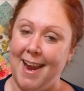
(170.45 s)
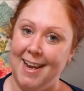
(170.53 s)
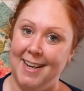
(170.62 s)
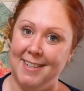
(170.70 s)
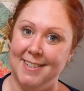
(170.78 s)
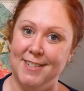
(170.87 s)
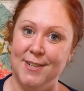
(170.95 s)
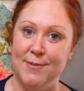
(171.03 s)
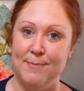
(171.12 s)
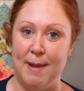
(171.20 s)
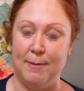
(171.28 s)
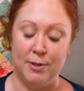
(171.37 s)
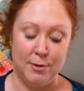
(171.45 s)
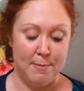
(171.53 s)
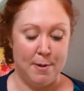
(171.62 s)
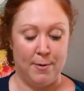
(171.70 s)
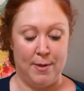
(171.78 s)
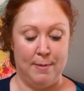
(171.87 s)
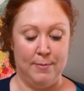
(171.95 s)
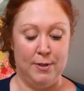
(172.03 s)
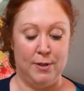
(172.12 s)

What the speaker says: and to be able to remember them,